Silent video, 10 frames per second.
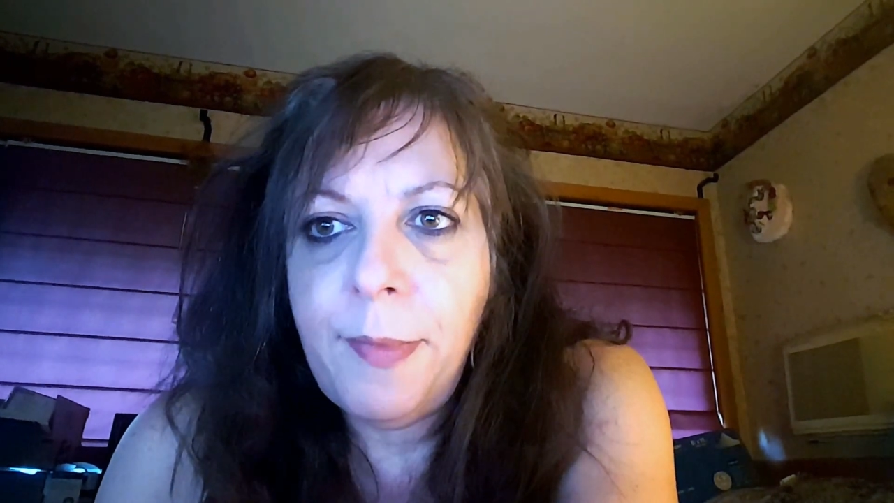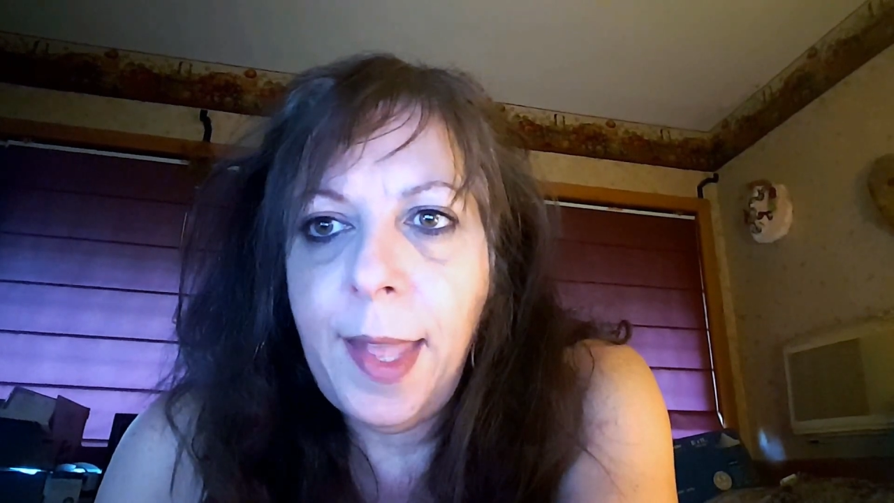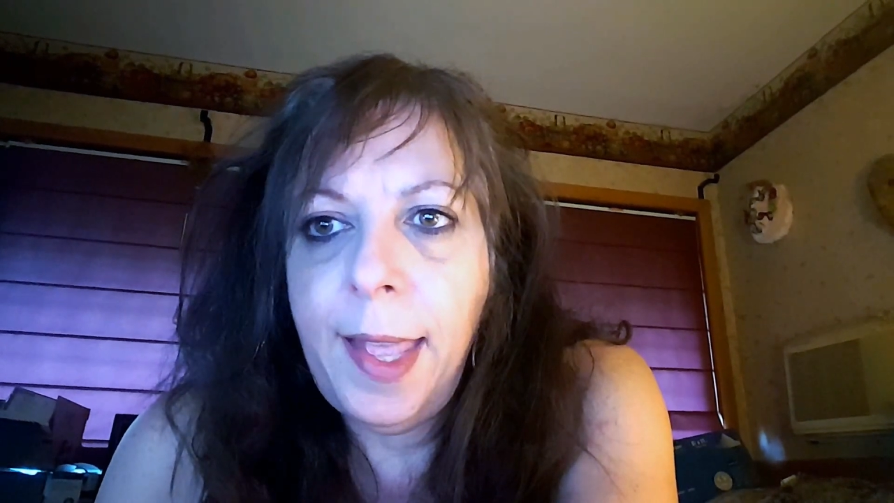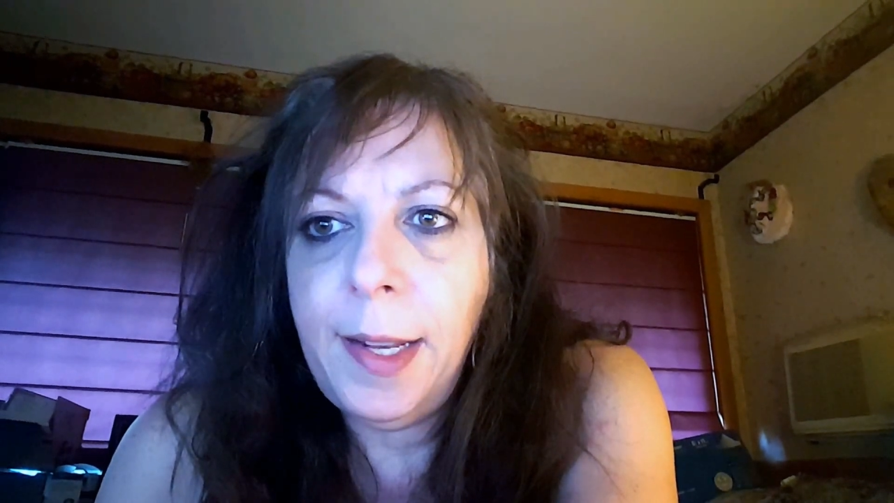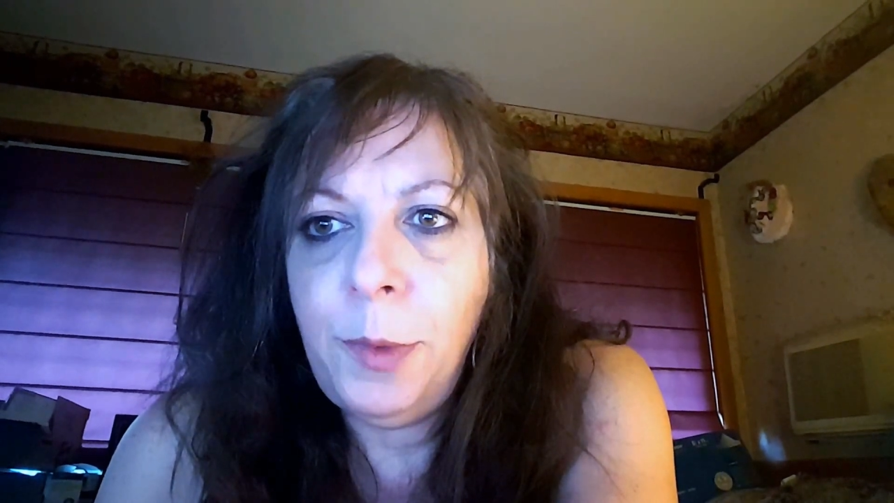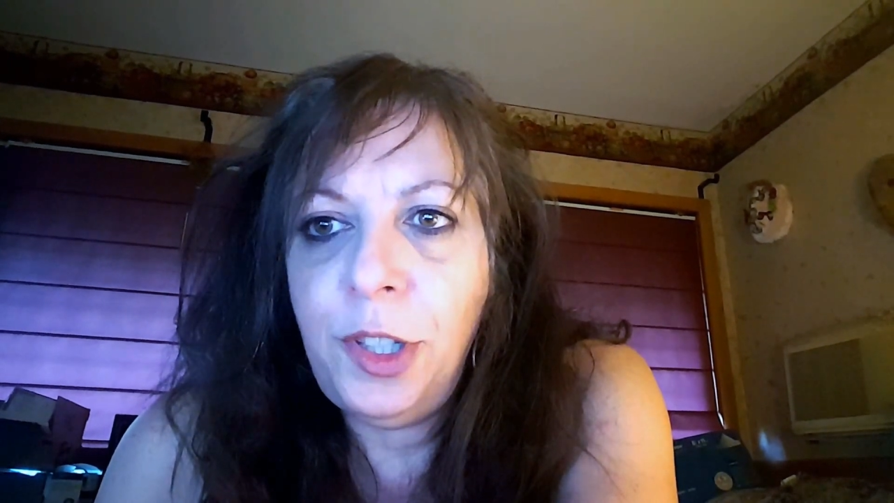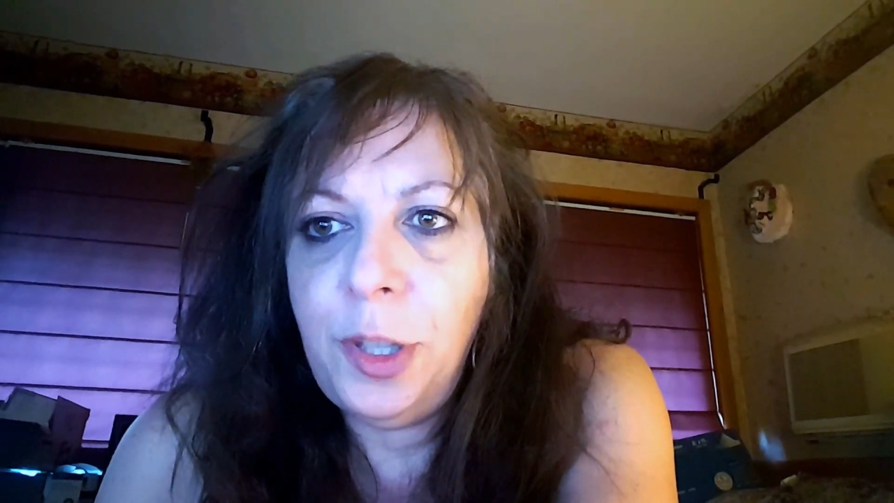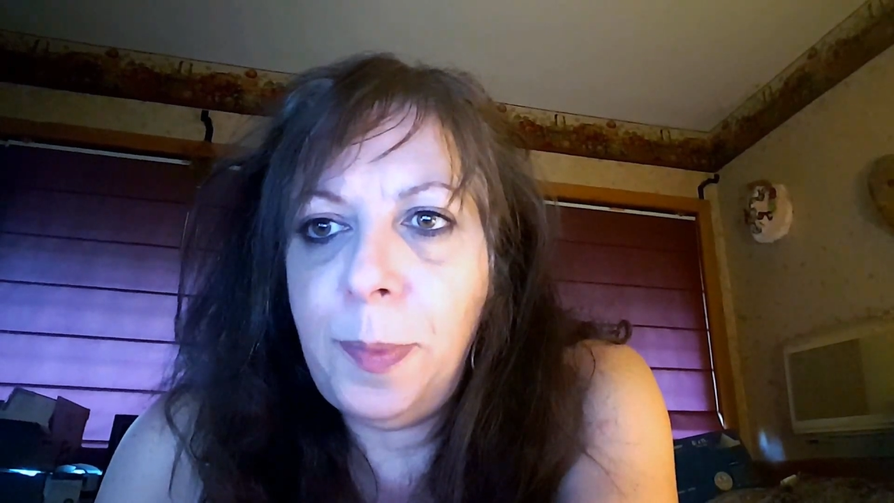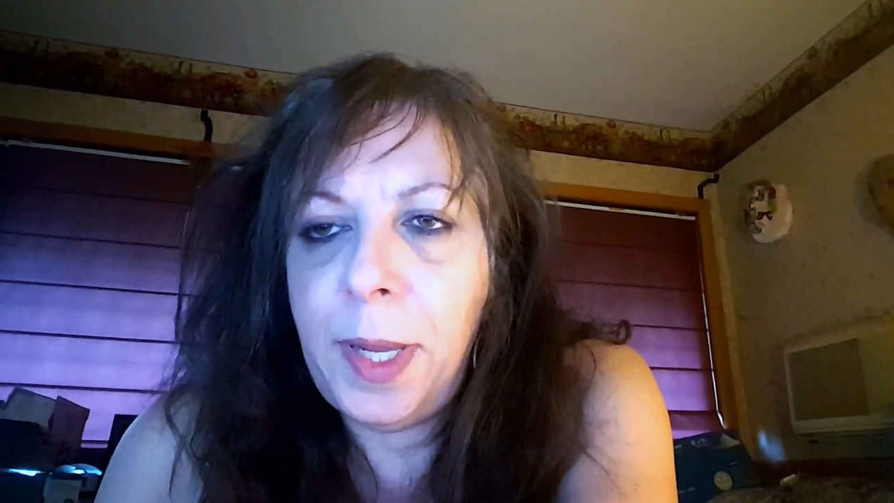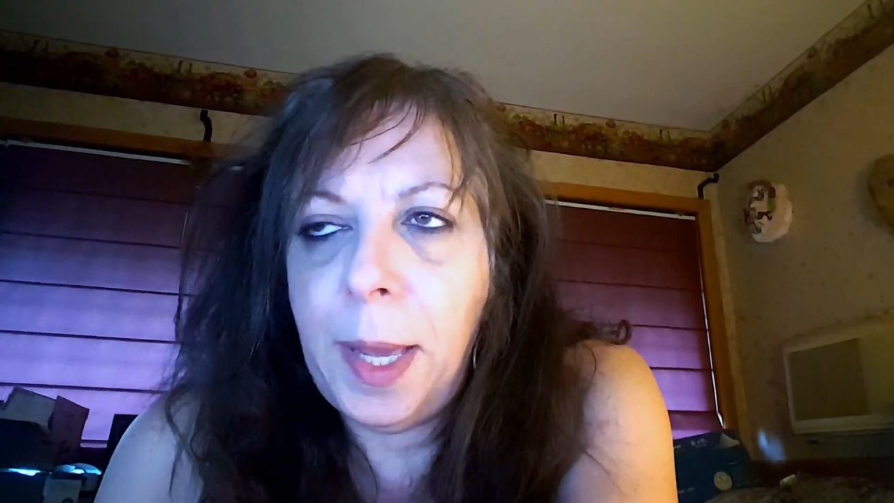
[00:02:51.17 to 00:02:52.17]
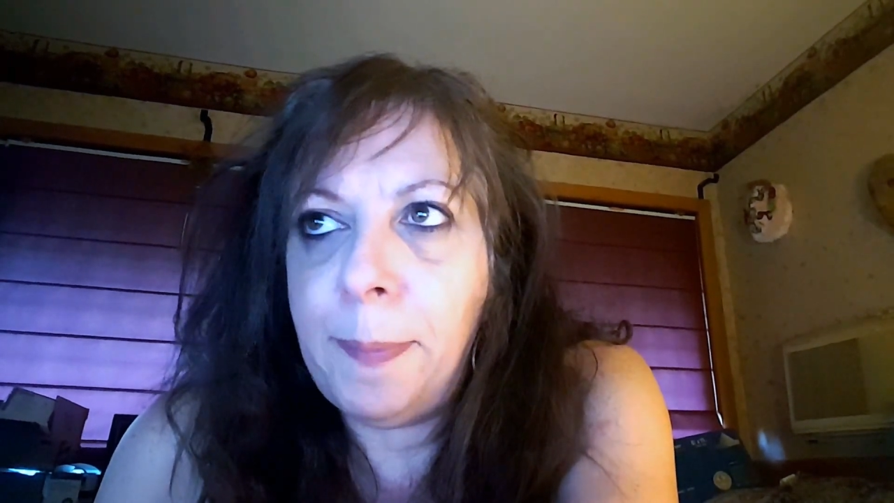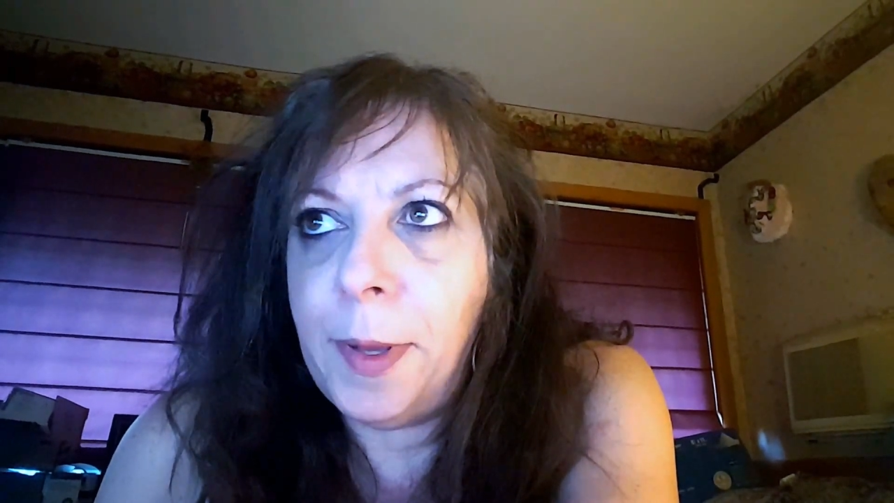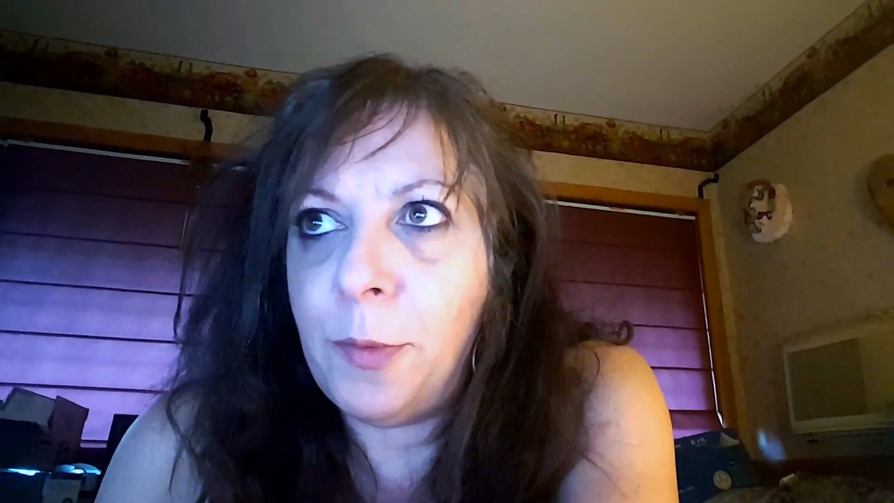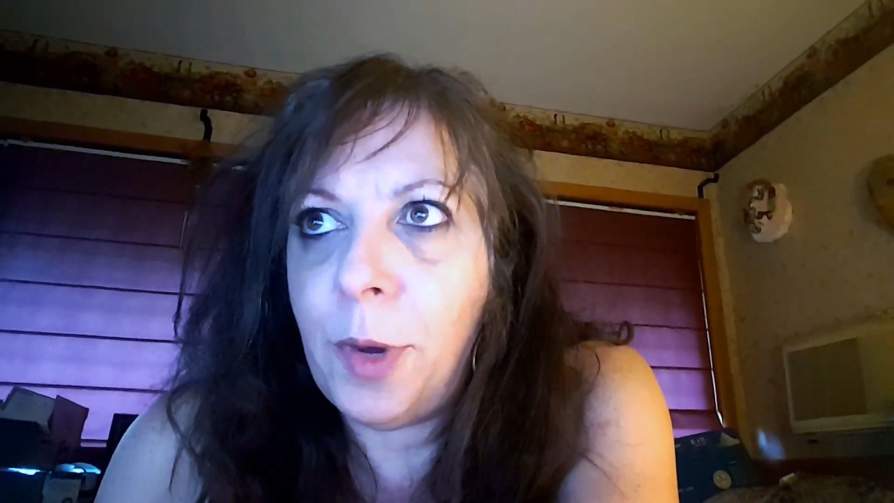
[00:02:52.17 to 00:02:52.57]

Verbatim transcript: and we should be up and